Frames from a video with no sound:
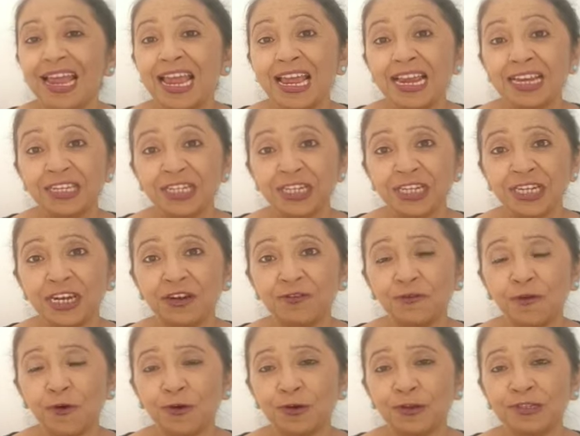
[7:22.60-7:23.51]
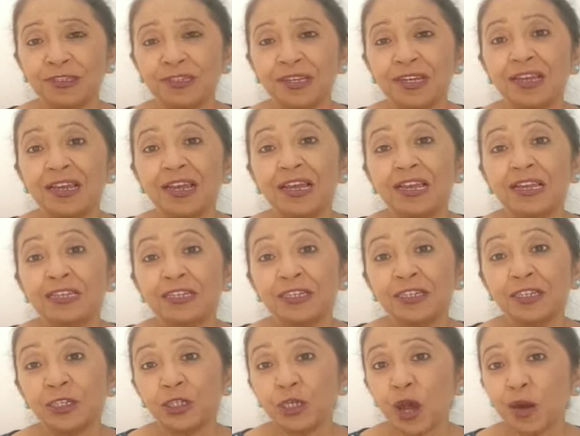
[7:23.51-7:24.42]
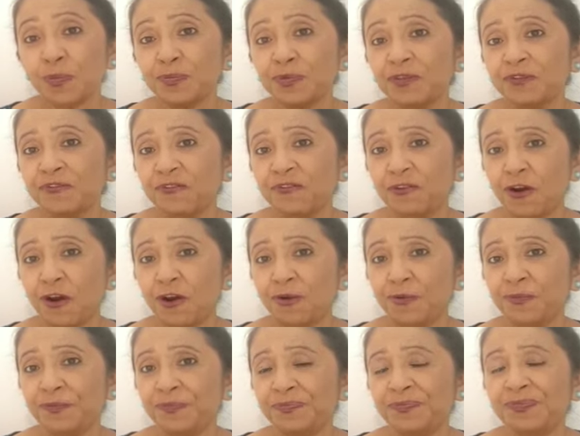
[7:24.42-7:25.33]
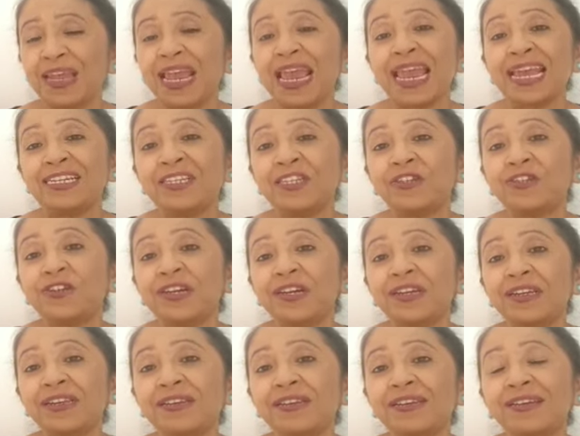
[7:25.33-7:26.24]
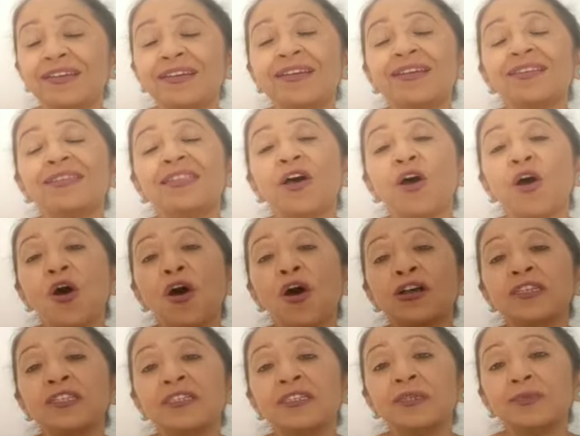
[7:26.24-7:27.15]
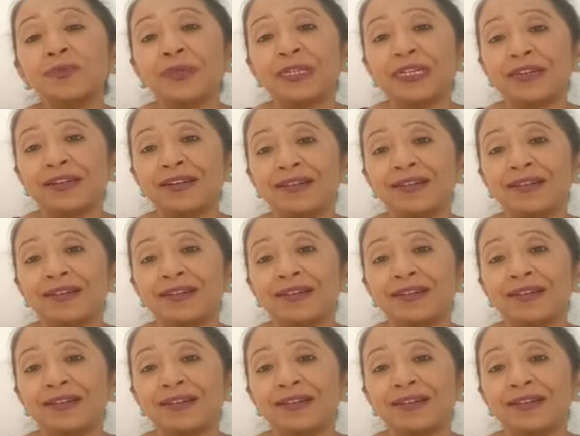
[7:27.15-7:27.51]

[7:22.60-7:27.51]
She was stopped from entering the hospital.